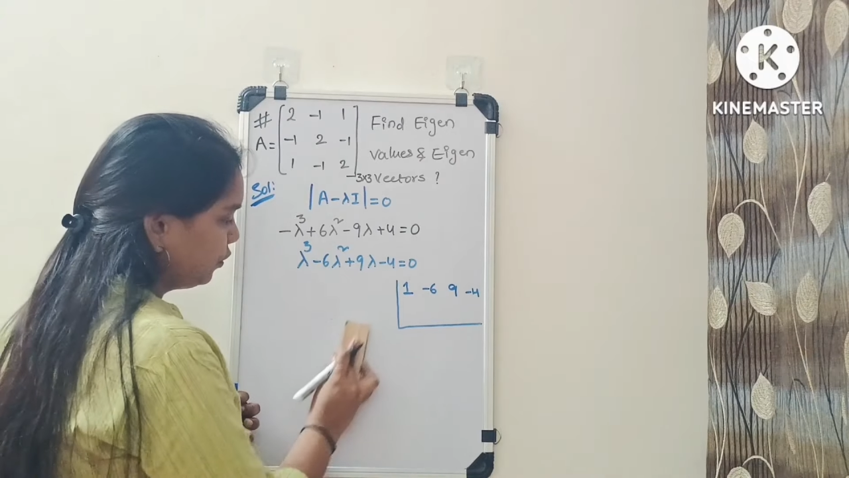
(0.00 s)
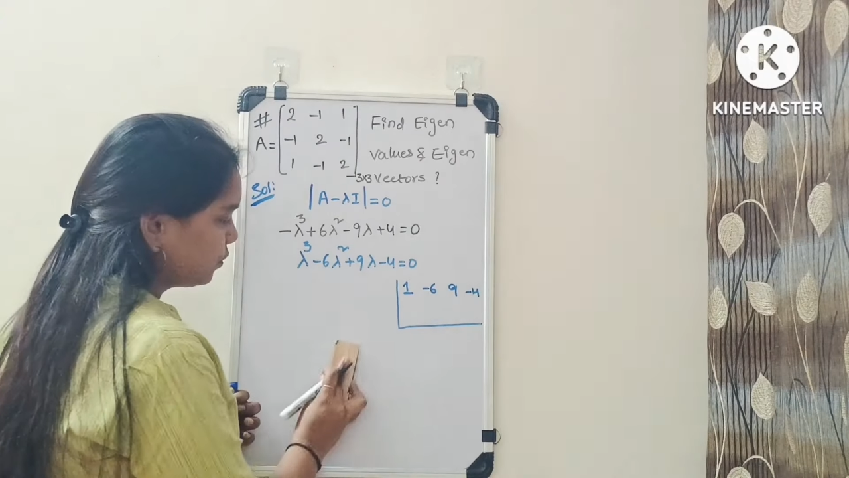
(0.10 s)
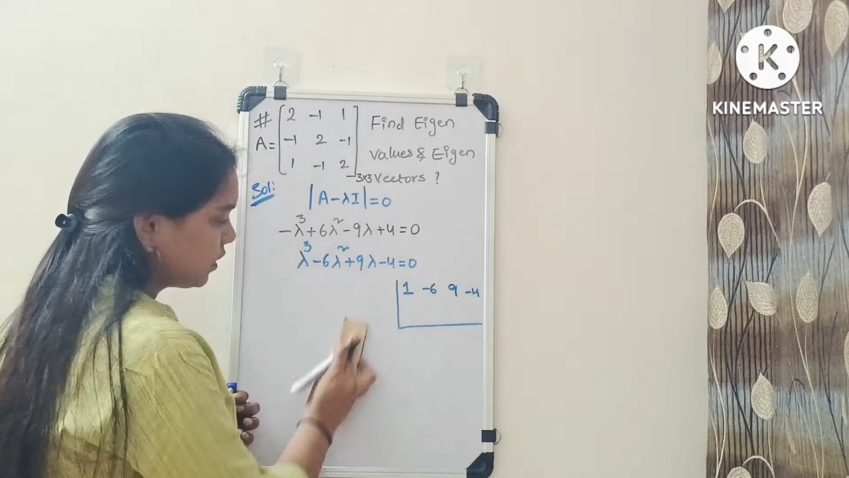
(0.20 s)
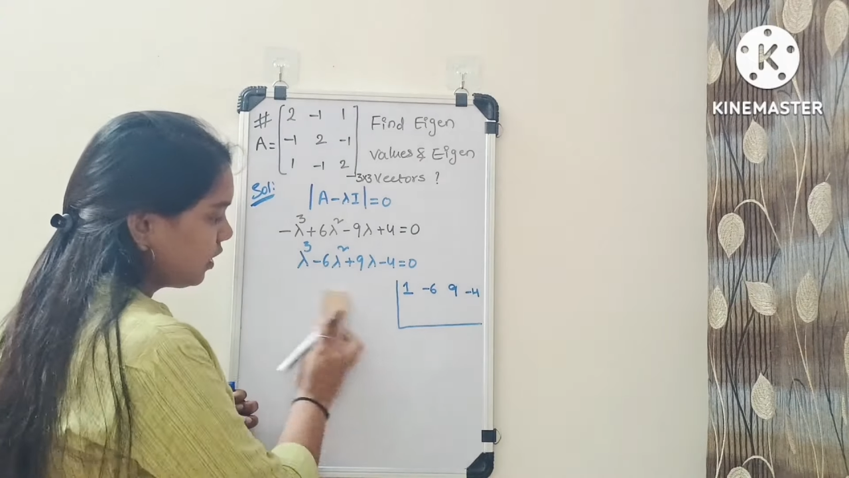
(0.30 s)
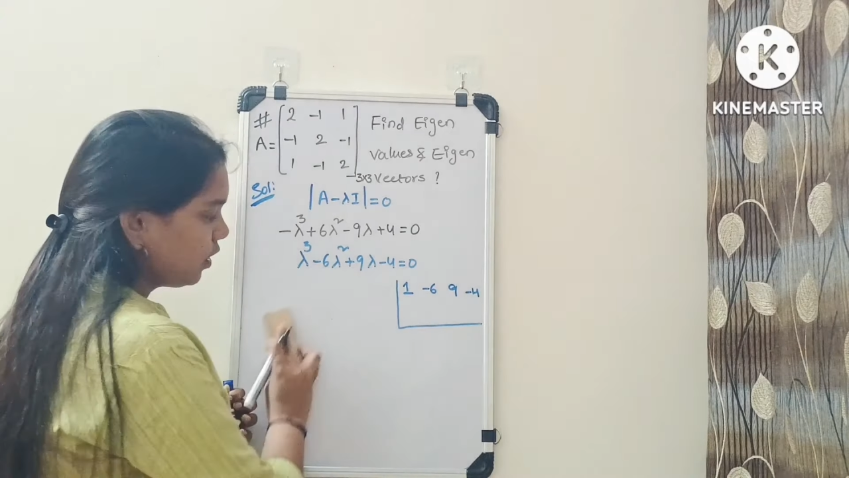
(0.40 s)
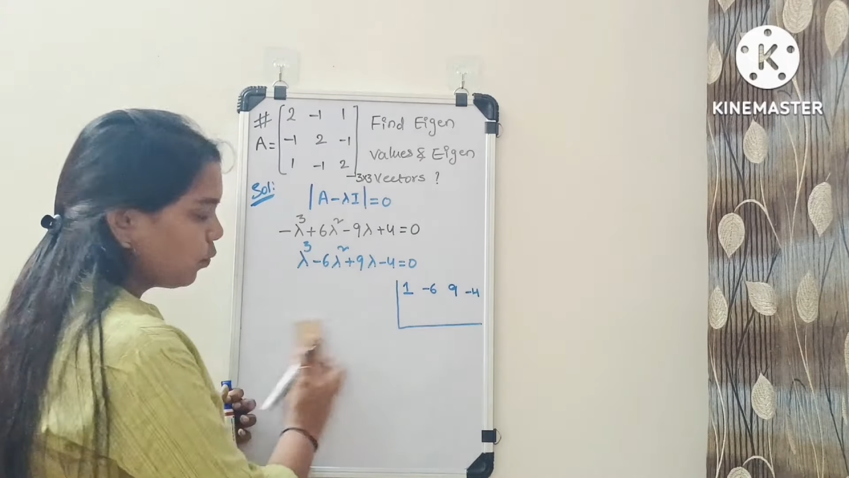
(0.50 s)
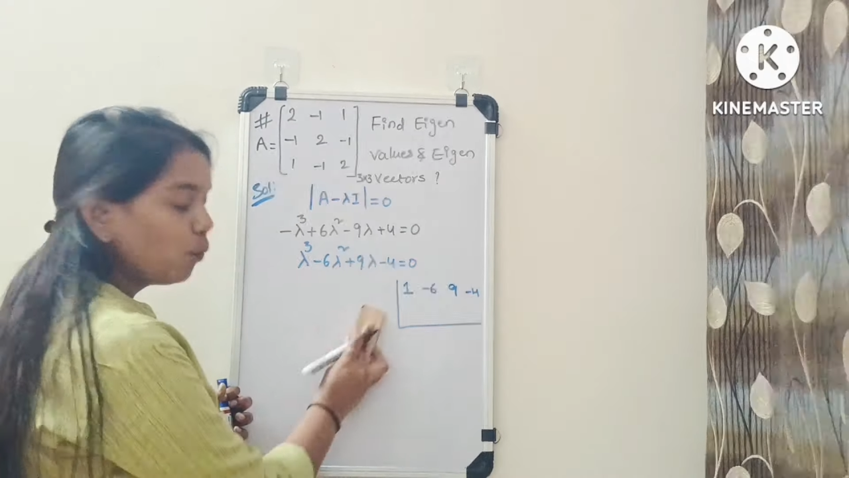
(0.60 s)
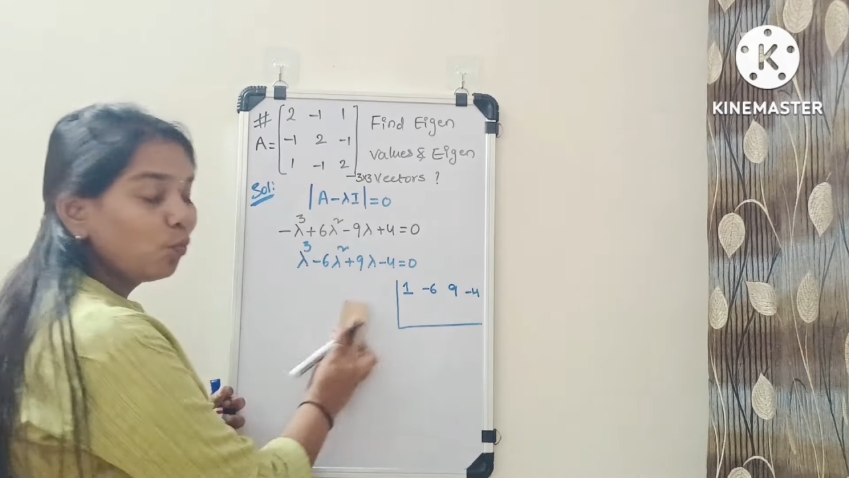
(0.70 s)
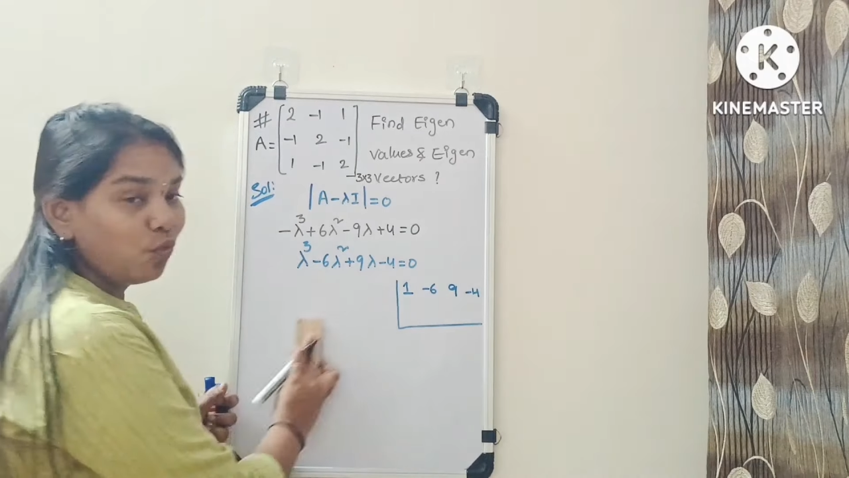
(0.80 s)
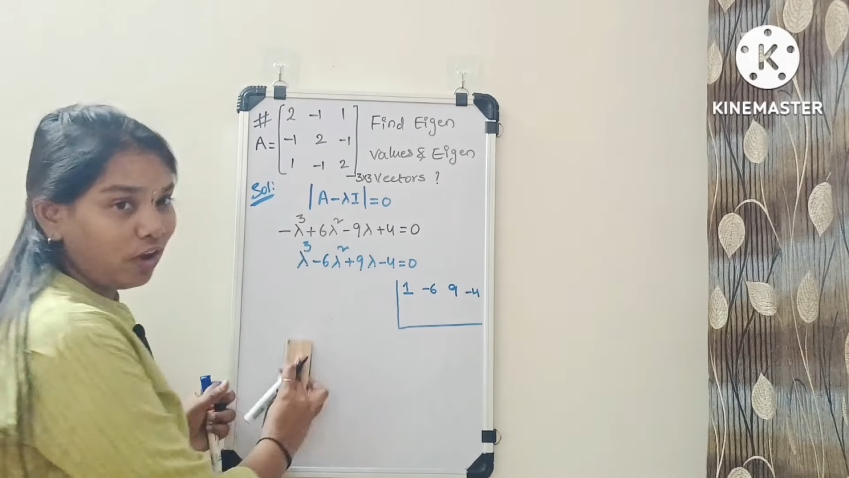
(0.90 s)
using
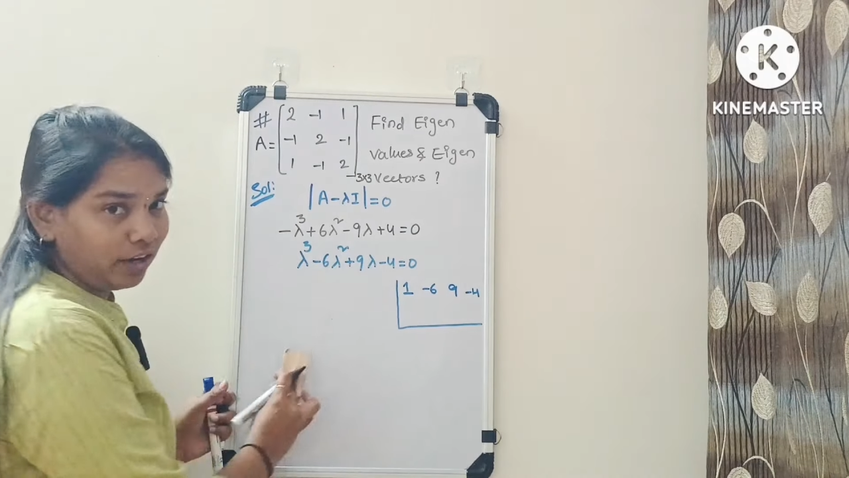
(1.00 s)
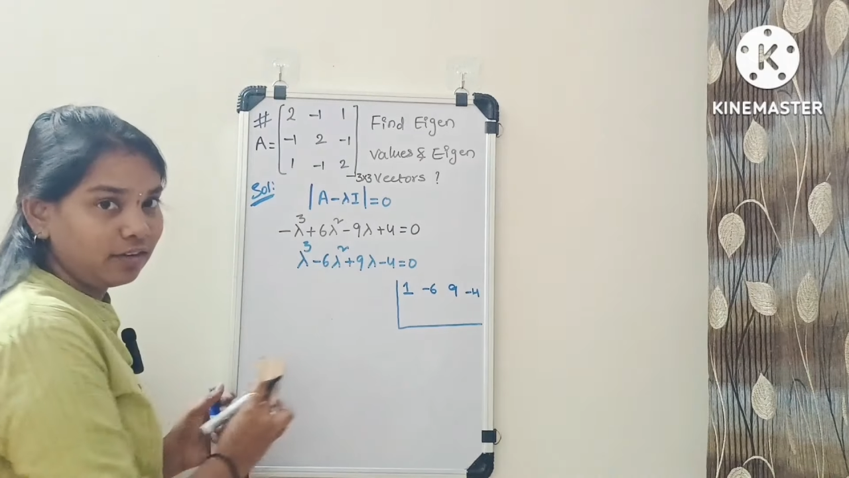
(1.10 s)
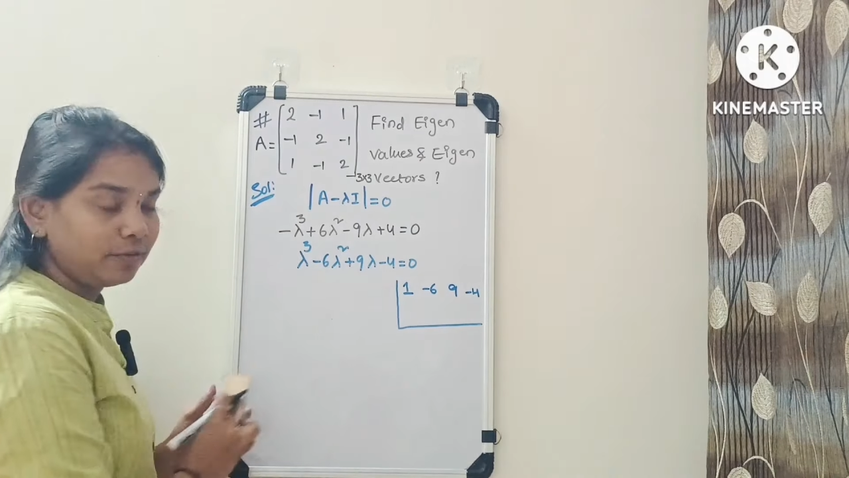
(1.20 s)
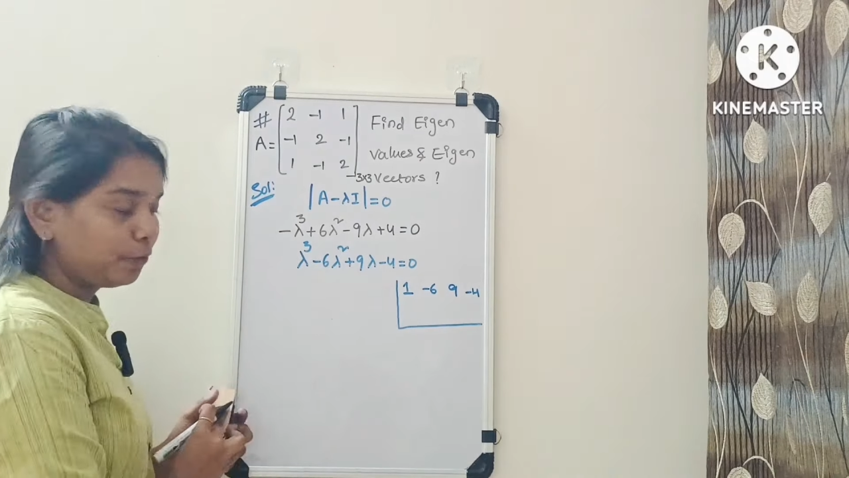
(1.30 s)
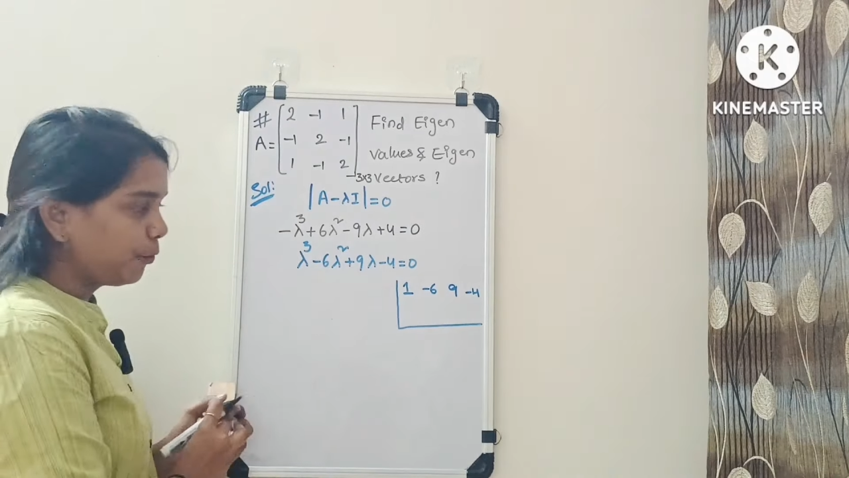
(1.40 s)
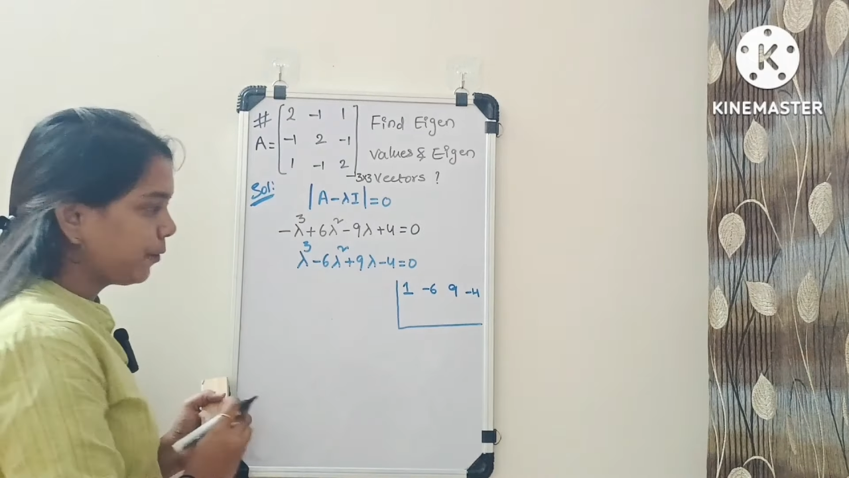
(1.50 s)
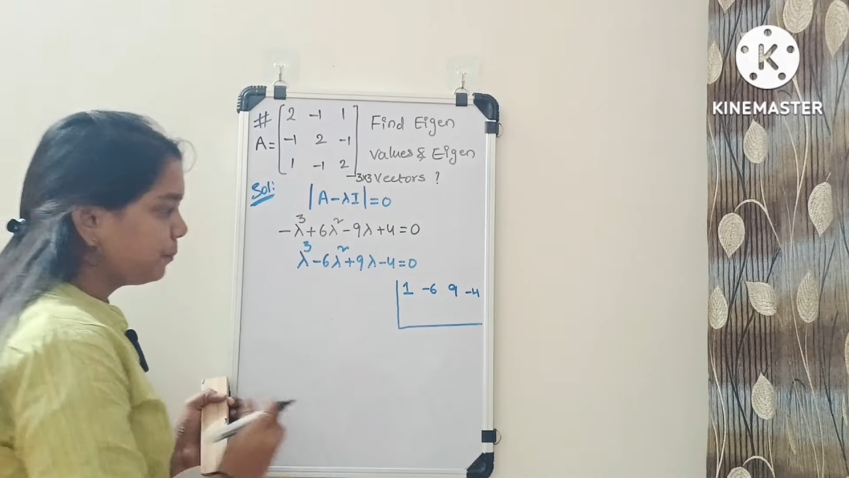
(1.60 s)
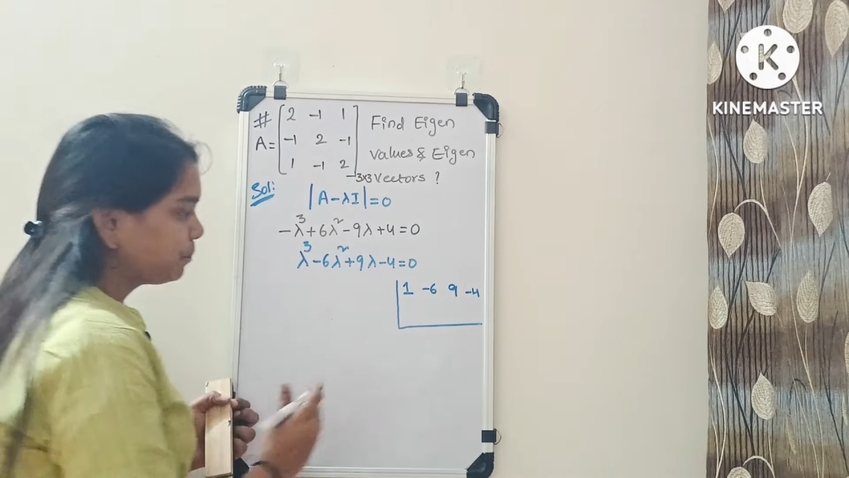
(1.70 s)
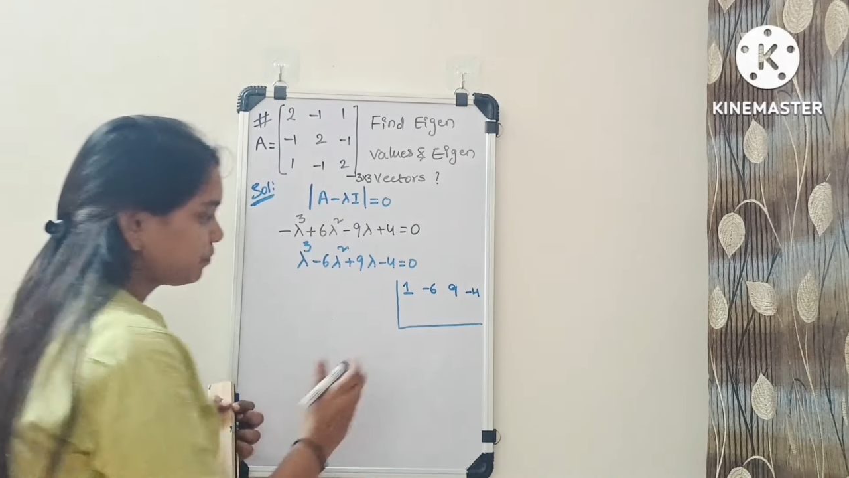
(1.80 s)
1. Okay,